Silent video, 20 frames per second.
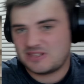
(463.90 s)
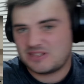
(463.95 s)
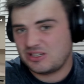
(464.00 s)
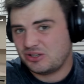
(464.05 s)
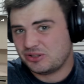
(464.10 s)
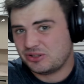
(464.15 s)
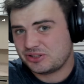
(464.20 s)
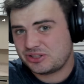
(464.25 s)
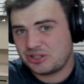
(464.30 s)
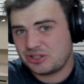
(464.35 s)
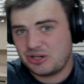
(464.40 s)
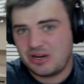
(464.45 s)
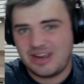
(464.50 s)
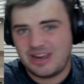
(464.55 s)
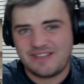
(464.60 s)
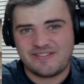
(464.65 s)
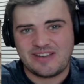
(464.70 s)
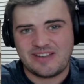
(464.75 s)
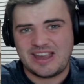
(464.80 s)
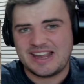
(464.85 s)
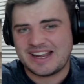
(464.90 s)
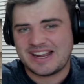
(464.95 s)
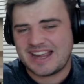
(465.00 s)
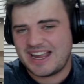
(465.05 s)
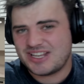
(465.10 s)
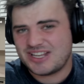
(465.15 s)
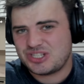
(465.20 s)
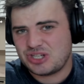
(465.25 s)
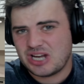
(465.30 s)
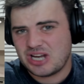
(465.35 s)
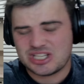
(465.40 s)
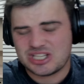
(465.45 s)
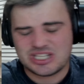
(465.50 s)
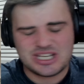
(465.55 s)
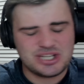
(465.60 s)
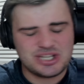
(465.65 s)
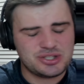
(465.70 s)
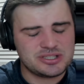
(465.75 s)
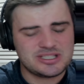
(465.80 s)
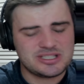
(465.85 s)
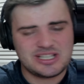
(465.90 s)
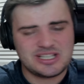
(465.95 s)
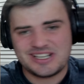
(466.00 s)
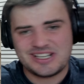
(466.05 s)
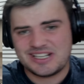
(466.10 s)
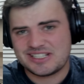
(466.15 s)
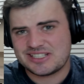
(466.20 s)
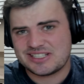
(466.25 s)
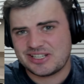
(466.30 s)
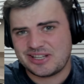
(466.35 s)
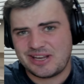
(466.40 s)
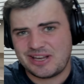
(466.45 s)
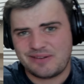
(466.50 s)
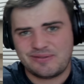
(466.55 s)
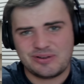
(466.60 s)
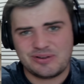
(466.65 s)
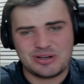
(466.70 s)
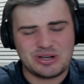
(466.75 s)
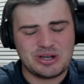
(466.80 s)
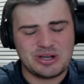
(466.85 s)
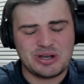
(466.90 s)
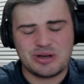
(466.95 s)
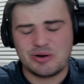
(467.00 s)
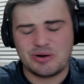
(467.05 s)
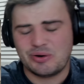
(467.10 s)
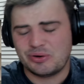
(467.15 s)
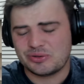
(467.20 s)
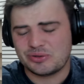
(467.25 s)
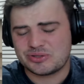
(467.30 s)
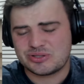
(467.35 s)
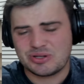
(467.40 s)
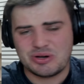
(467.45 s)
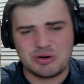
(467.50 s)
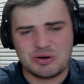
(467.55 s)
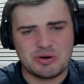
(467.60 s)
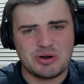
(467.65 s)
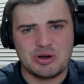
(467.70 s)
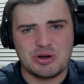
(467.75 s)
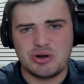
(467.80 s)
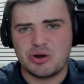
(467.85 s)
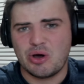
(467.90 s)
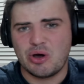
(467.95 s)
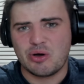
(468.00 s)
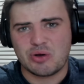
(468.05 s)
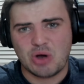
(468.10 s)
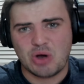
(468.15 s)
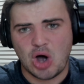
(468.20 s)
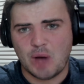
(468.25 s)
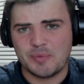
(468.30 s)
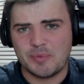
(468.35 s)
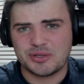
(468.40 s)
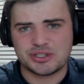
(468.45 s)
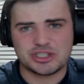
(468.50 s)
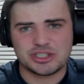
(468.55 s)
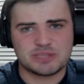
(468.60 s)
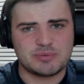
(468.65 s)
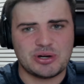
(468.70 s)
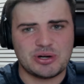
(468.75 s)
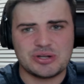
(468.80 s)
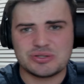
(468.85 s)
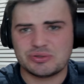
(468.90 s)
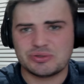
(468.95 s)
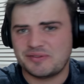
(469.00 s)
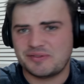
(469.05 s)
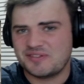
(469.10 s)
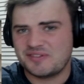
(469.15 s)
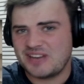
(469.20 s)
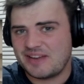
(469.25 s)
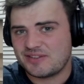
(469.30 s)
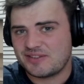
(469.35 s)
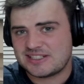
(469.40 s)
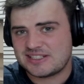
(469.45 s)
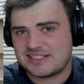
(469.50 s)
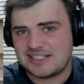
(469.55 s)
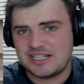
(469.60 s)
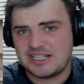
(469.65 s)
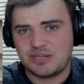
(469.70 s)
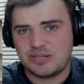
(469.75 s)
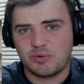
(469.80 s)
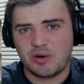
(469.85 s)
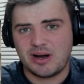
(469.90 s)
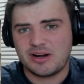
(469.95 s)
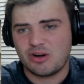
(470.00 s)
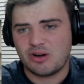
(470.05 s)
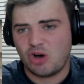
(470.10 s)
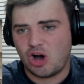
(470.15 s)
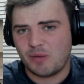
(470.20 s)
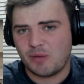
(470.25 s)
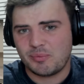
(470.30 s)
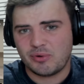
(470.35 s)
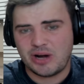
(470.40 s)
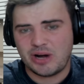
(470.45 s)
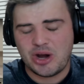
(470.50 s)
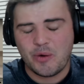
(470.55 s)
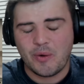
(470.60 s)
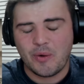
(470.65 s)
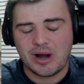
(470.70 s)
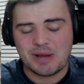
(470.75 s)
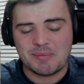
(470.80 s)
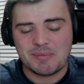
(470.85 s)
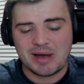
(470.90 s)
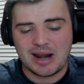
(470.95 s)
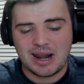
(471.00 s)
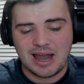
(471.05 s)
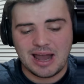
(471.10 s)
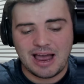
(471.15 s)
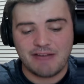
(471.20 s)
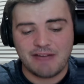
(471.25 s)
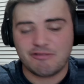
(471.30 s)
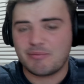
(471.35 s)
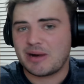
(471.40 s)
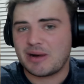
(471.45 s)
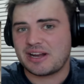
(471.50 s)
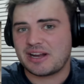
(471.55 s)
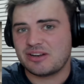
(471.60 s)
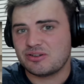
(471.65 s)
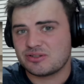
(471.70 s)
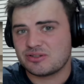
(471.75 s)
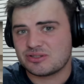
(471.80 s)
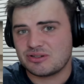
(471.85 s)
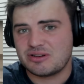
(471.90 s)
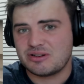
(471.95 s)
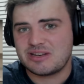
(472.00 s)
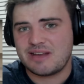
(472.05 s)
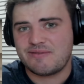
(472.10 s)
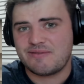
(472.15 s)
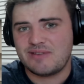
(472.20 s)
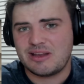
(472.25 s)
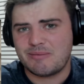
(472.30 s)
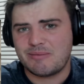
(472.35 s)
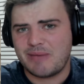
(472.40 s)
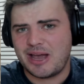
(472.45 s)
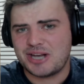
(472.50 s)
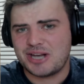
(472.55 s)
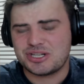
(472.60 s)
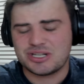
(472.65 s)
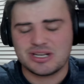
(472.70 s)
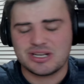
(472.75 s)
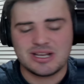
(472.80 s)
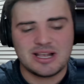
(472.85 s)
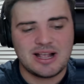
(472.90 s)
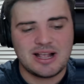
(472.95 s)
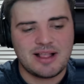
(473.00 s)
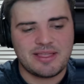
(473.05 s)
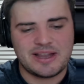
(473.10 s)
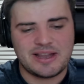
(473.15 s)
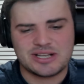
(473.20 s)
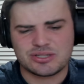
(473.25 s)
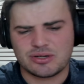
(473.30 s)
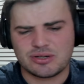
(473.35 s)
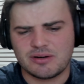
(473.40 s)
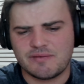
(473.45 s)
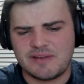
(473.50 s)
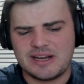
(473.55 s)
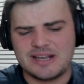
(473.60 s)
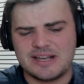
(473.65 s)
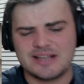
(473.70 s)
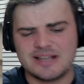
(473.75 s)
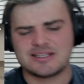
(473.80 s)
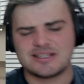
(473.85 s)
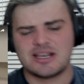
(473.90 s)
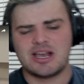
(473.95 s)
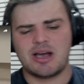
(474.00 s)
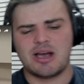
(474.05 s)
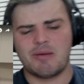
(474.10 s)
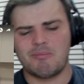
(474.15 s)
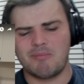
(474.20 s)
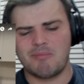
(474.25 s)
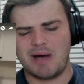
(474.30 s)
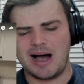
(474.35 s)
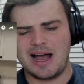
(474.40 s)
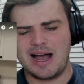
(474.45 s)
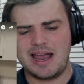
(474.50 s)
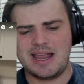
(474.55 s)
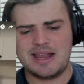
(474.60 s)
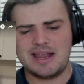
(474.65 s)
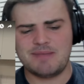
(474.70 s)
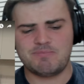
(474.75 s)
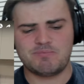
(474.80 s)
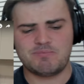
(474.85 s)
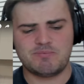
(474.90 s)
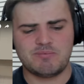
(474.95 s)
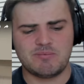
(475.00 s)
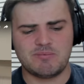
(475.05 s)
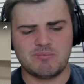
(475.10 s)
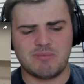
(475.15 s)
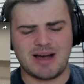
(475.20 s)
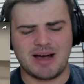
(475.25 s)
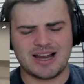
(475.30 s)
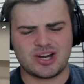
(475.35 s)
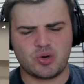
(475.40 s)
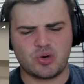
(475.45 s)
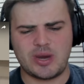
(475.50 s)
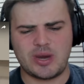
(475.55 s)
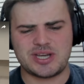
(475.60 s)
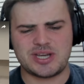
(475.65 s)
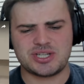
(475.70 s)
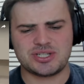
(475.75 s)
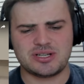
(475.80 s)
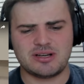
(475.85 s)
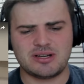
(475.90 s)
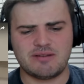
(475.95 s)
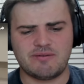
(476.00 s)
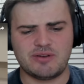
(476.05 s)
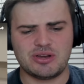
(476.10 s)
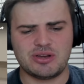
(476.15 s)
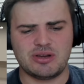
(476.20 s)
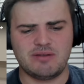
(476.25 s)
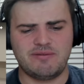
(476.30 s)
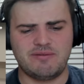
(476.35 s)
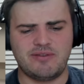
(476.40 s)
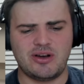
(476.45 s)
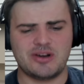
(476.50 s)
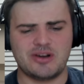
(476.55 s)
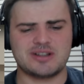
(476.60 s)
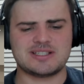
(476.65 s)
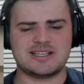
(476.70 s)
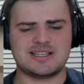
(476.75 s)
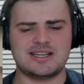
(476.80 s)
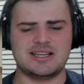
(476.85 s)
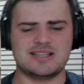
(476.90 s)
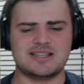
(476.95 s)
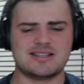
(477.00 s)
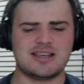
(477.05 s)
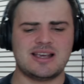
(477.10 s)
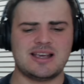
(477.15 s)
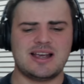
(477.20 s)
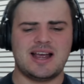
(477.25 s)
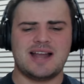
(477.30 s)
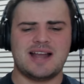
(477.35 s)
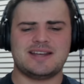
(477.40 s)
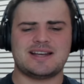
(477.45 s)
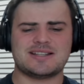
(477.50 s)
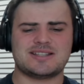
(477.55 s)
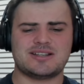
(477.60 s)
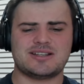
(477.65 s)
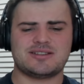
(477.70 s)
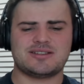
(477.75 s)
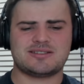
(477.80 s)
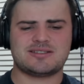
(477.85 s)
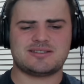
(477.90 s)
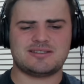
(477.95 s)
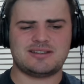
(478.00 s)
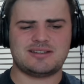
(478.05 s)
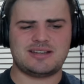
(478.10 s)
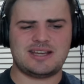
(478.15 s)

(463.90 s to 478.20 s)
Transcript: Also, if in case you guys are interested, in South Africa, also no garbage disposal. Never seen one, operated one in my life, but I can also definitely imagine that it's convenient. My question for you folks is, does it